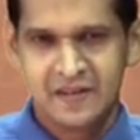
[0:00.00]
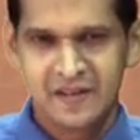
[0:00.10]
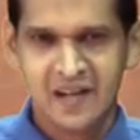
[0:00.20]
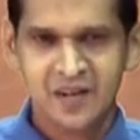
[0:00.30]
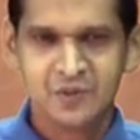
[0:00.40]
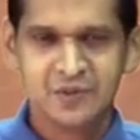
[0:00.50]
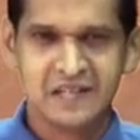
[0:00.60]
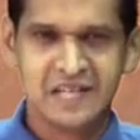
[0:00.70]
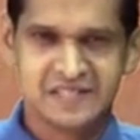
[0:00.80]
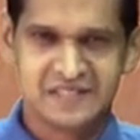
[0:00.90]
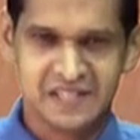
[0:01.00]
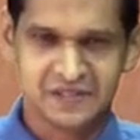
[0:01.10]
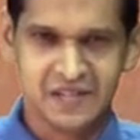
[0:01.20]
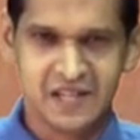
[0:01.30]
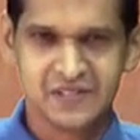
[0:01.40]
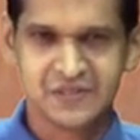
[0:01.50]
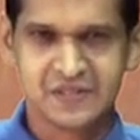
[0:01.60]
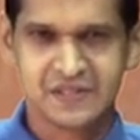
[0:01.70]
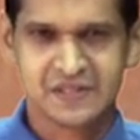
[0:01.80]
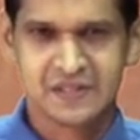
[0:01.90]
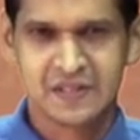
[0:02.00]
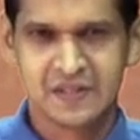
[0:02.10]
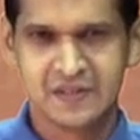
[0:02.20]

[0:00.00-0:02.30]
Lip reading: Now let's check the answers.